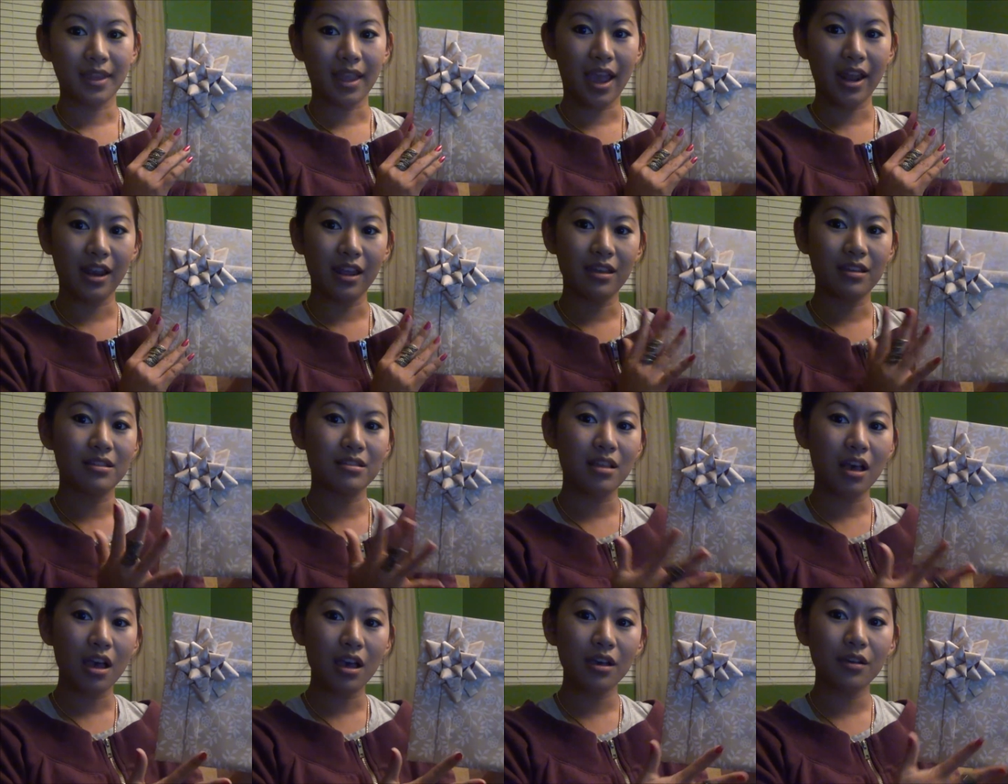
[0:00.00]
And I
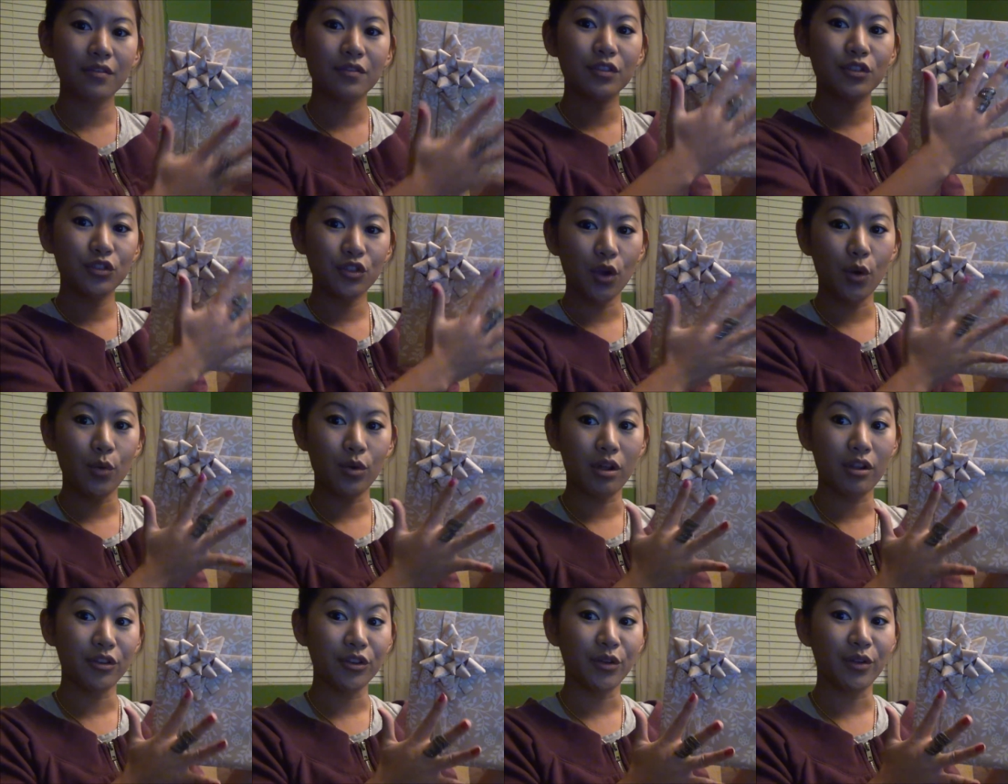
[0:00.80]
love the tone
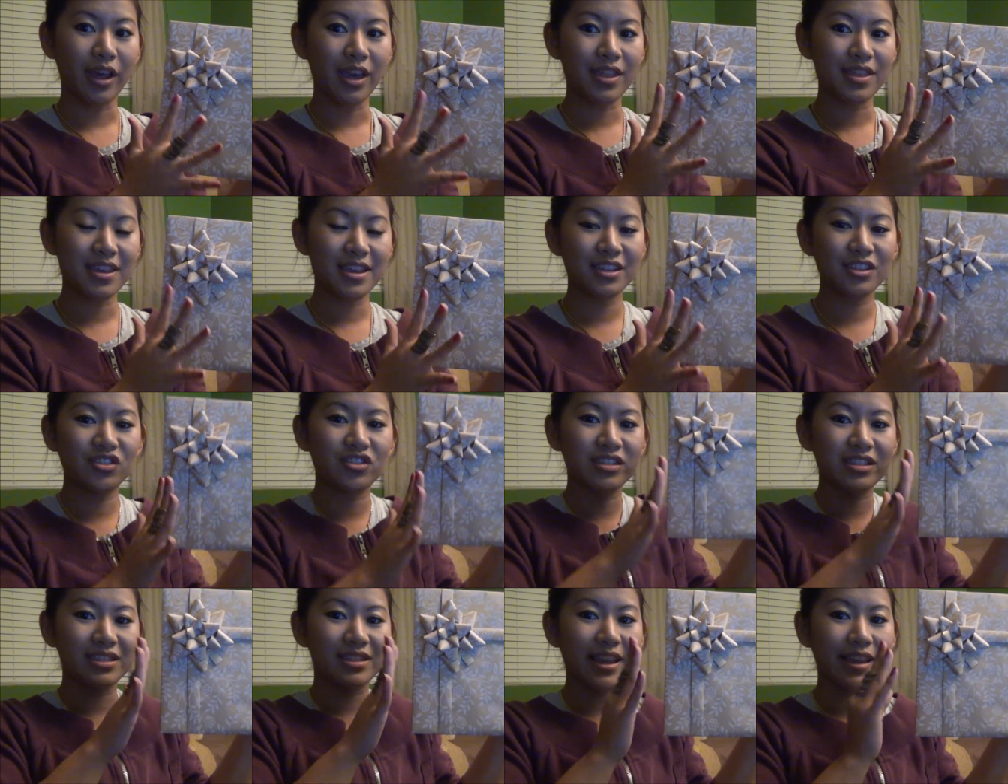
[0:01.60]
on tone. I think it's just